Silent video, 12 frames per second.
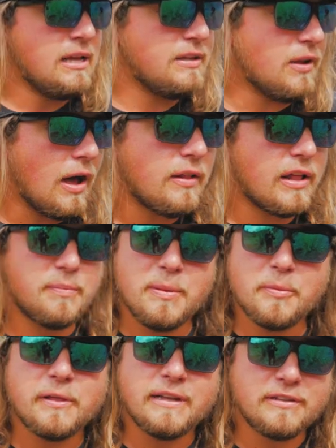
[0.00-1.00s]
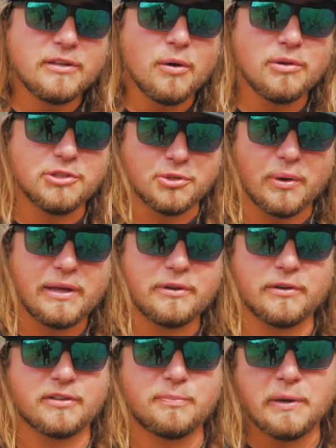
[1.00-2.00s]
not a lot of people that get to go enjoy it
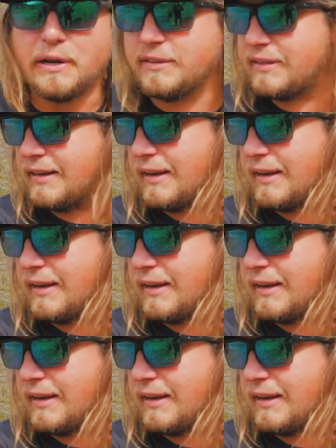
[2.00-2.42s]
or experience it.